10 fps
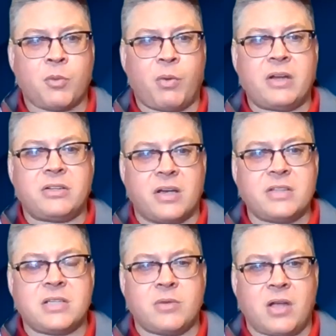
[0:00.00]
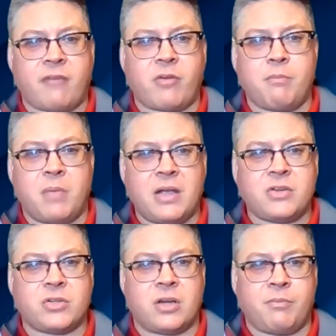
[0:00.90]
But it does seem to have a
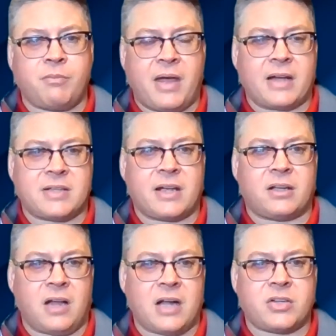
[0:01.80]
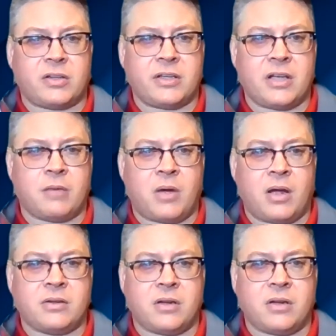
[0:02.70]
major impact psychologically on,
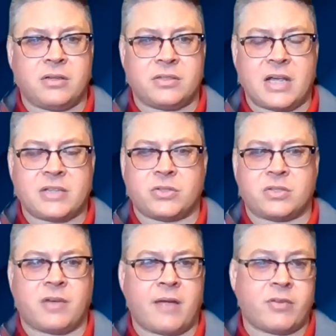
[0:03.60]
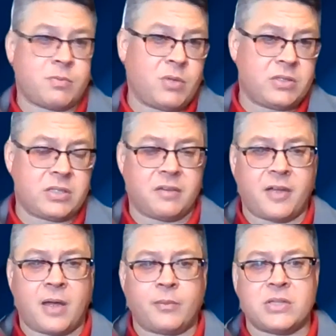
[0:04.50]
on, on disaster survivors, military
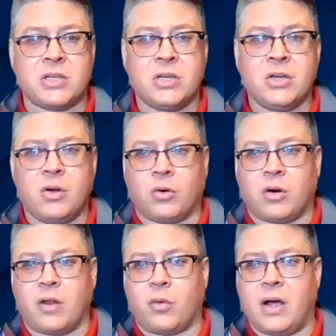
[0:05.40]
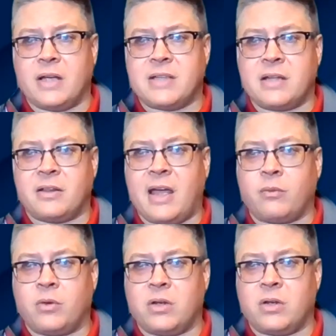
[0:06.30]
families, or otherwise. That,
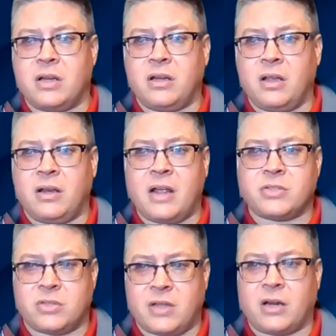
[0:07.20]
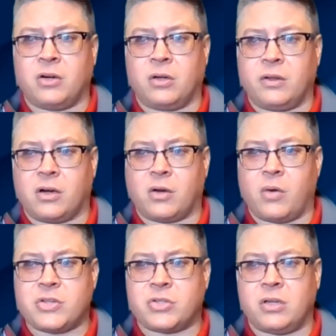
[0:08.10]
that uh, in answer to that earlier
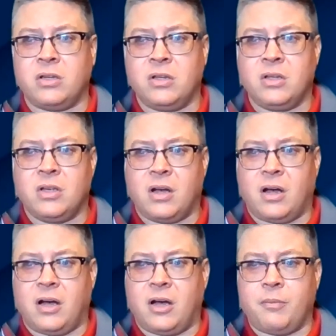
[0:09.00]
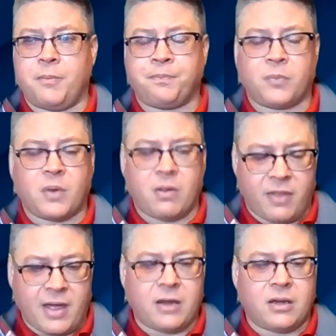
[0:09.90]
question, um,
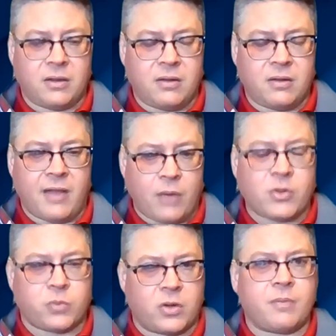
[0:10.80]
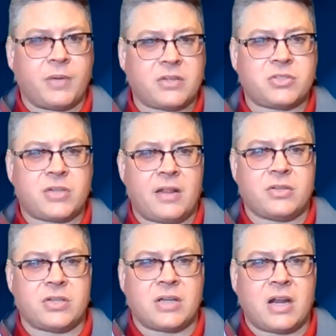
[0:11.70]
that, that was one of the biggest
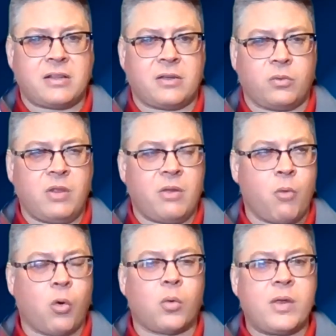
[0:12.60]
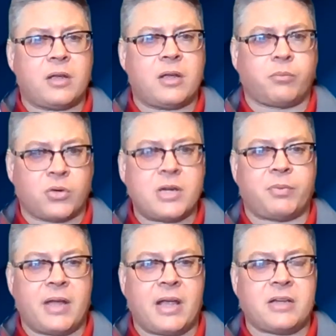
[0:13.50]
challenges. And I think the more we can pre
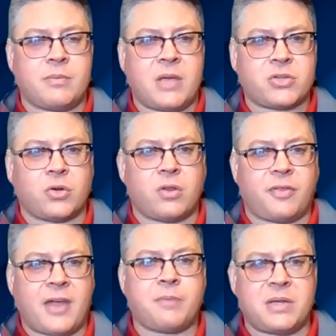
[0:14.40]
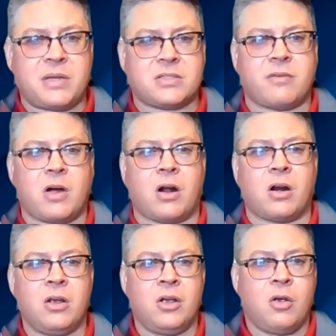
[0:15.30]
plan to make sure that that piece of
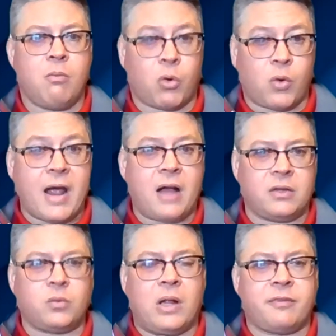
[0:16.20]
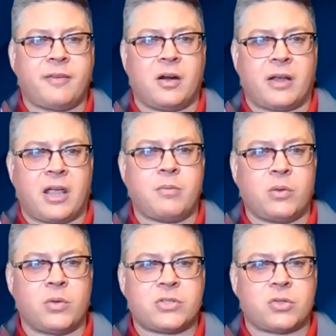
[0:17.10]
our morale and welfare can
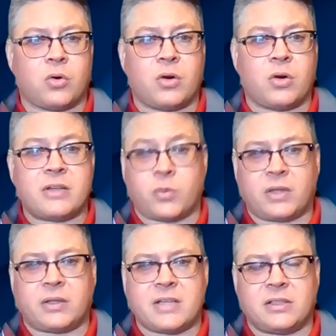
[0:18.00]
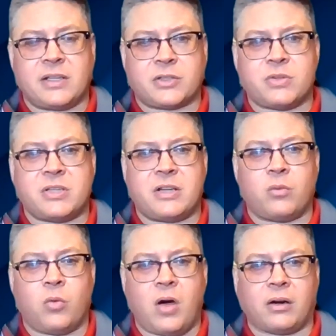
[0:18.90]
be restored as quickly as electricity
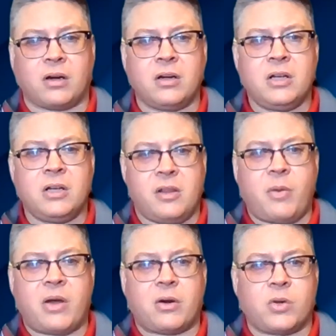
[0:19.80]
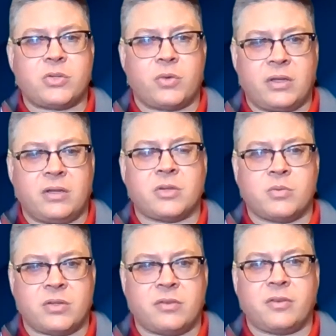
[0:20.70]
and water, the better we're doing in
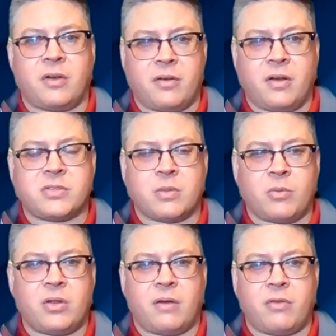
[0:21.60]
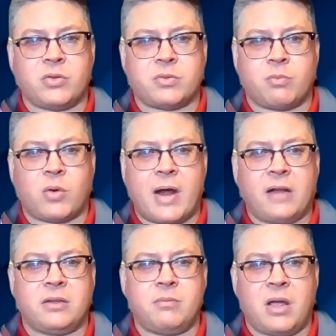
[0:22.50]
terms of, of some of, the, of those
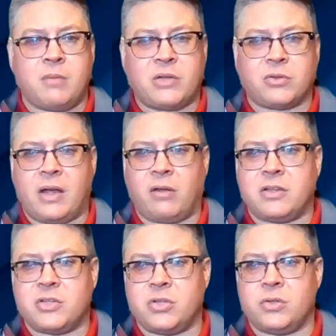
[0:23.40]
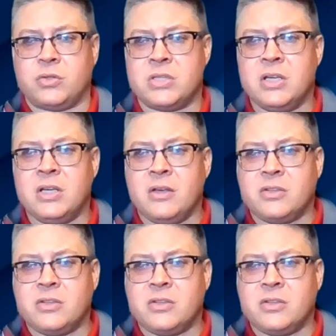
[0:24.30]
morale and, and, mental health issues.